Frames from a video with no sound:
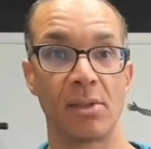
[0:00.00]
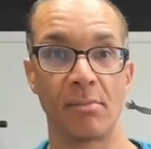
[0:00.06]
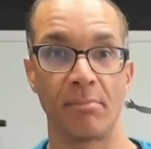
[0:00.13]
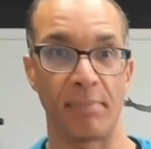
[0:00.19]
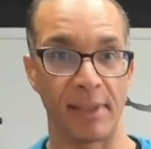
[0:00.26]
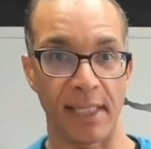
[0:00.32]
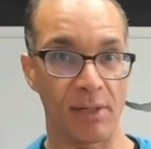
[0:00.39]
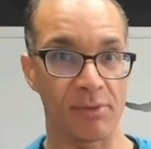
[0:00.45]

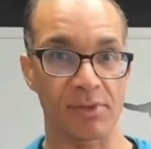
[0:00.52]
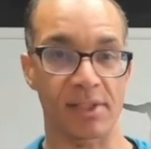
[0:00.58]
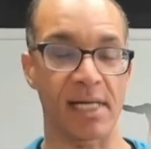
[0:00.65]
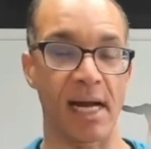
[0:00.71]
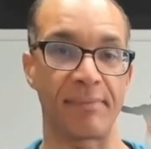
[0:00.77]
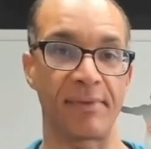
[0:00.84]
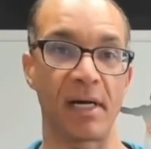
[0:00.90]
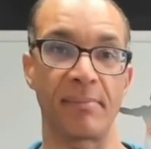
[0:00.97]
But I don't
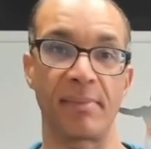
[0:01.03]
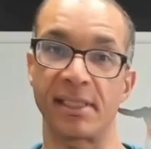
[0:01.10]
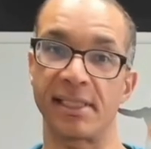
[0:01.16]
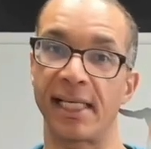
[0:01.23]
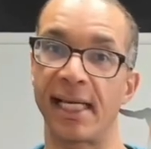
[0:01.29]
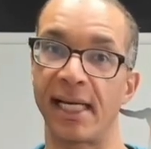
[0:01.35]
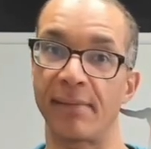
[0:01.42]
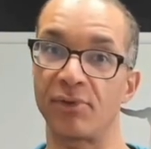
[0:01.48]
stop there because
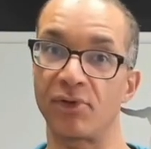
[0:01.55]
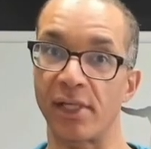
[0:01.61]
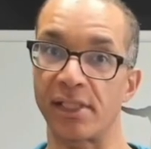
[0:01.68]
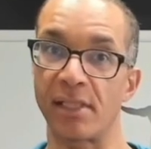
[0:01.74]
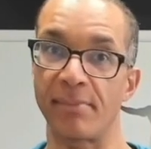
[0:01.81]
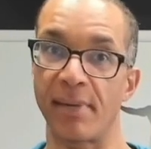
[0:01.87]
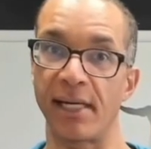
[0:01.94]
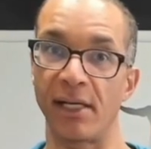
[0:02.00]
again, I'm dressing
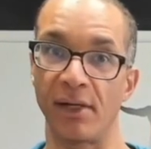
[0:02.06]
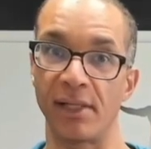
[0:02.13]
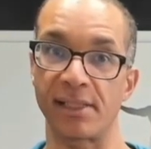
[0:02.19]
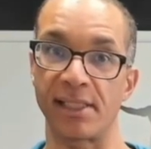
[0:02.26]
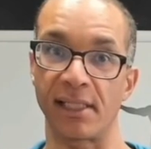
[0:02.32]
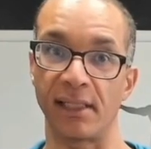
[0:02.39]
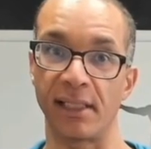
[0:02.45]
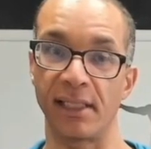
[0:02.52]
the body
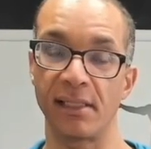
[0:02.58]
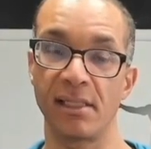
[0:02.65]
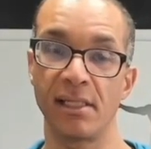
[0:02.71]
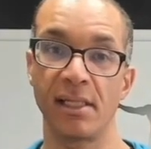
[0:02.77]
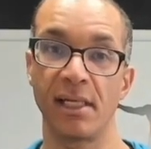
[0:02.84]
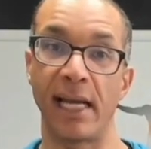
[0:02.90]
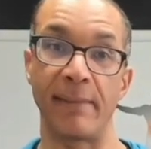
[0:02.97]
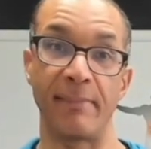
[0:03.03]
holistically,
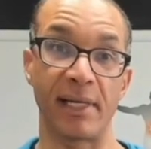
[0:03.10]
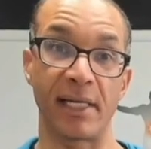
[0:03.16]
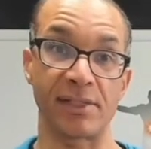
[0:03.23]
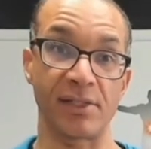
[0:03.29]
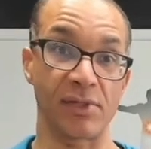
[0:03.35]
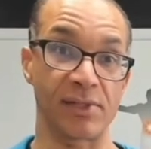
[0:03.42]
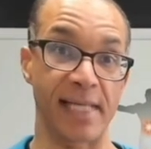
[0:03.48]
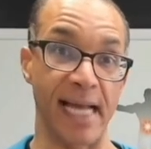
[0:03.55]
and because
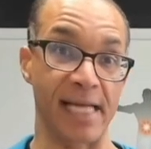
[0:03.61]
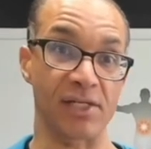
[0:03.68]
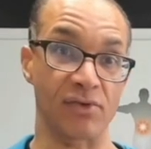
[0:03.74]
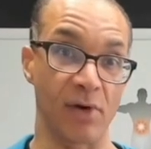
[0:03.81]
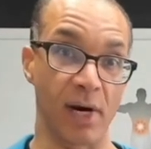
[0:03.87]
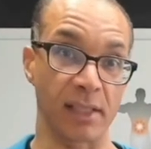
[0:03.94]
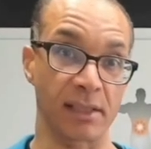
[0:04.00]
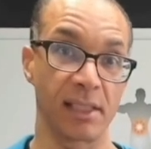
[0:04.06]
those
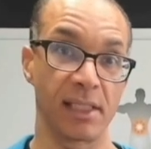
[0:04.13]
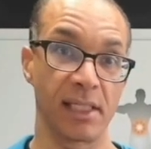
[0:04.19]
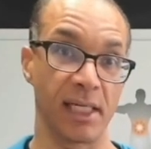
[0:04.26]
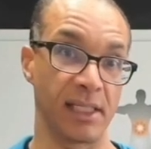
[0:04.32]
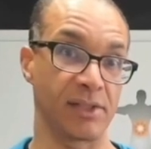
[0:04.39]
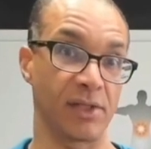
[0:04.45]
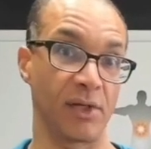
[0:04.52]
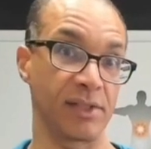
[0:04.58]
gastroc
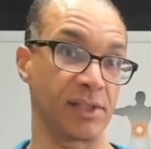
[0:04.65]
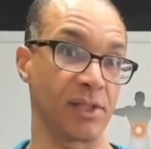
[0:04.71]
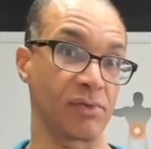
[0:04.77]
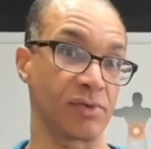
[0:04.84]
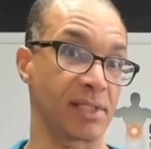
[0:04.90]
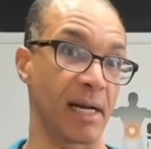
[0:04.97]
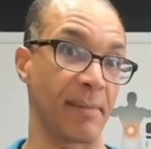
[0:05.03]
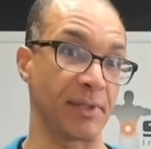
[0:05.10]
and soleus don't
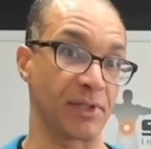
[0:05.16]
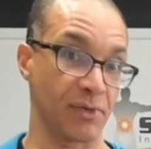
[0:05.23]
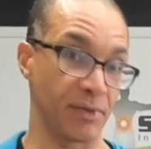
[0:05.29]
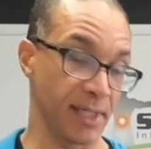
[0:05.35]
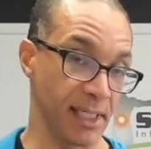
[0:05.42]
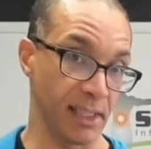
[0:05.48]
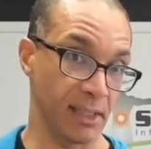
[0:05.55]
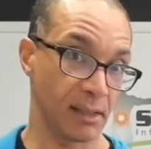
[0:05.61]
stop at your
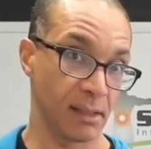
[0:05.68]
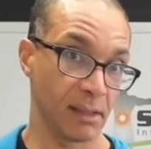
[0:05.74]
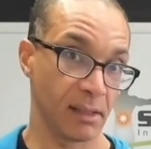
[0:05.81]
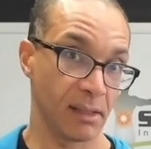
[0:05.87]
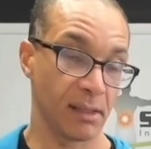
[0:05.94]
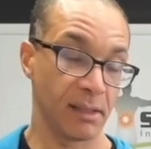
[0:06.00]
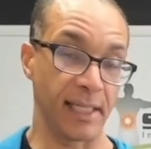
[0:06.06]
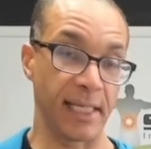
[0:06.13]
knee,
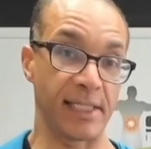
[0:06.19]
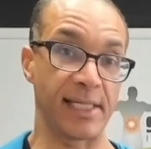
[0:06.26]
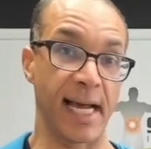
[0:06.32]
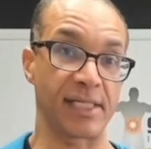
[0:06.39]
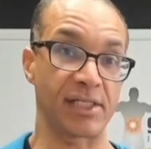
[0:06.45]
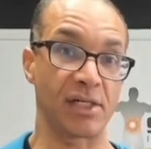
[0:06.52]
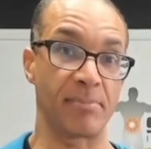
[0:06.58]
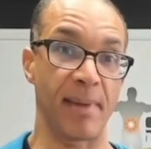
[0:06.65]
they
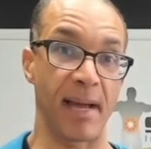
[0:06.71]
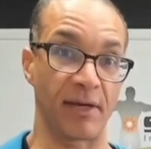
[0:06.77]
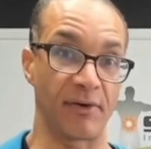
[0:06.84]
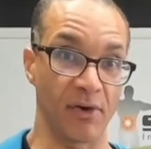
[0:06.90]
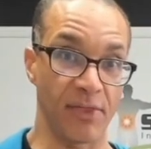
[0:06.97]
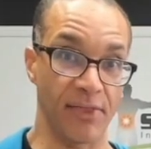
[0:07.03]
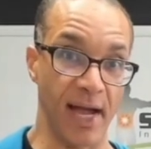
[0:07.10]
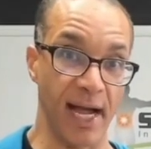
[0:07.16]
attach to the back of
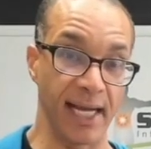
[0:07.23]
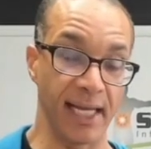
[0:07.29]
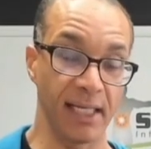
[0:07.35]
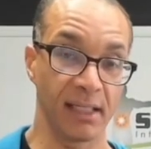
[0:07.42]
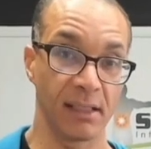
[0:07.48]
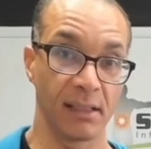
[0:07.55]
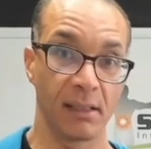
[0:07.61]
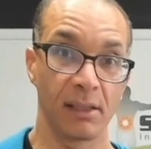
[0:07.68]
your thigh
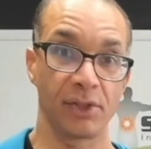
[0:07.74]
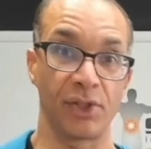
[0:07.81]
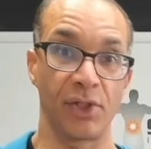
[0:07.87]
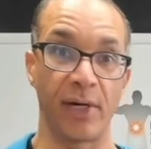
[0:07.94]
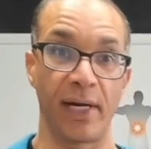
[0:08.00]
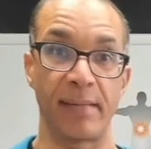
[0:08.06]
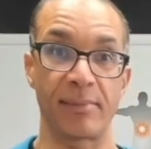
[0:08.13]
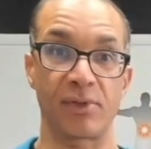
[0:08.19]
to your
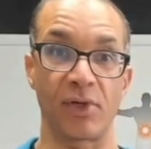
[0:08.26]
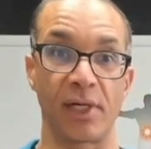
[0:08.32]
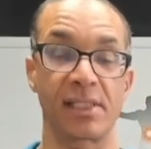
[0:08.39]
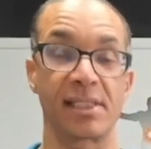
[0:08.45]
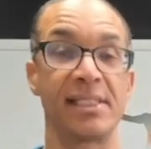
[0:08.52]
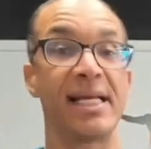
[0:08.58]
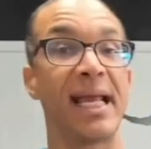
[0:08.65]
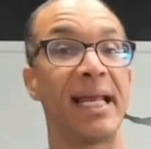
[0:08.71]
hamstrings,
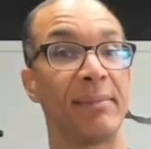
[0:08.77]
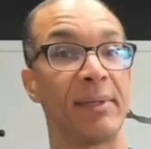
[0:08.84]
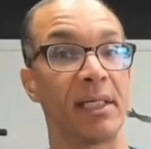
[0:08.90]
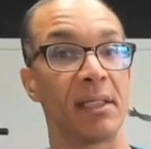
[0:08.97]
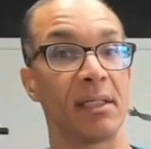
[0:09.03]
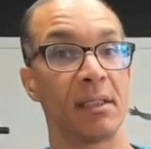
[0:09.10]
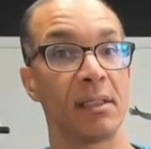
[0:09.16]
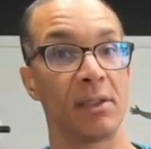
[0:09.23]

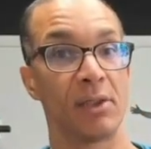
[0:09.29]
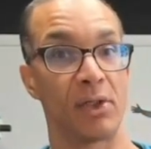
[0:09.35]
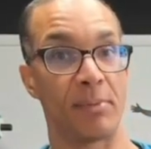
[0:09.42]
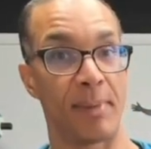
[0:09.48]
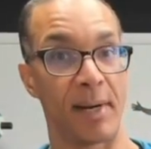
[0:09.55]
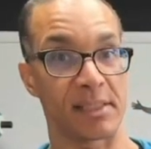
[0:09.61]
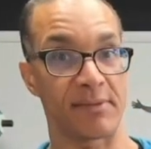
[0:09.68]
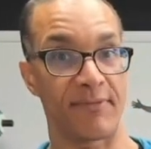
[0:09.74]
namely your
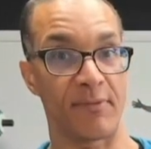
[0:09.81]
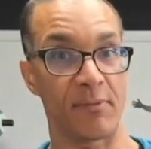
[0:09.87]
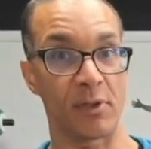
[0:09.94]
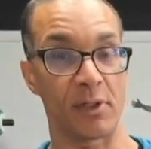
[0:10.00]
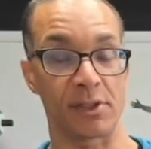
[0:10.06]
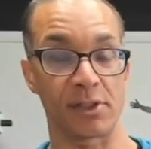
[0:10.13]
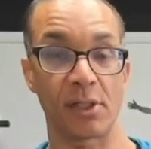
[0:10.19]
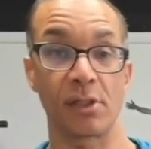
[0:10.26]
bicep
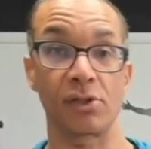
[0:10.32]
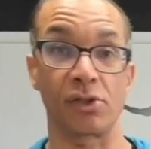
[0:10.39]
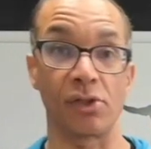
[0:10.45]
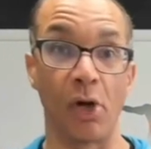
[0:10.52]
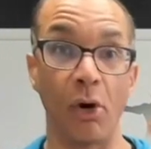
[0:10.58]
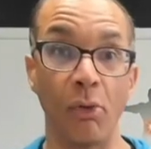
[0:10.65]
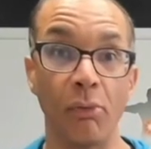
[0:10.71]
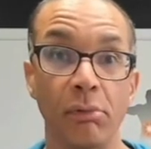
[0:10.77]
femoris.
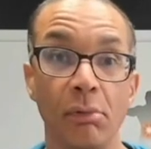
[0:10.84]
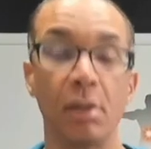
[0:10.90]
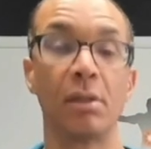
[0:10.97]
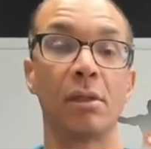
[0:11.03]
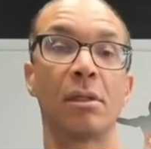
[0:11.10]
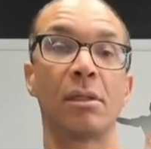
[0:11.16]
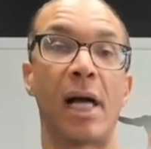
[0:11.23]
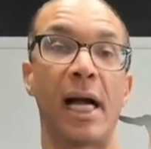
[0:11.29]
So
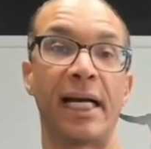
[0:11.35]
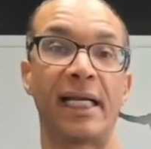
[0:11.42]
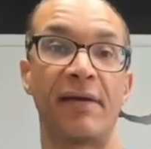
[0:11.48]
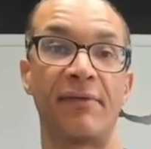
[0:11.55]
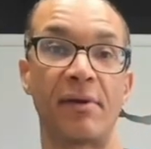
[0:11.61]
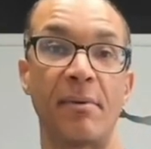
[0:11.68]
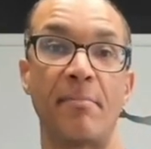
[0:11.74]
I give them a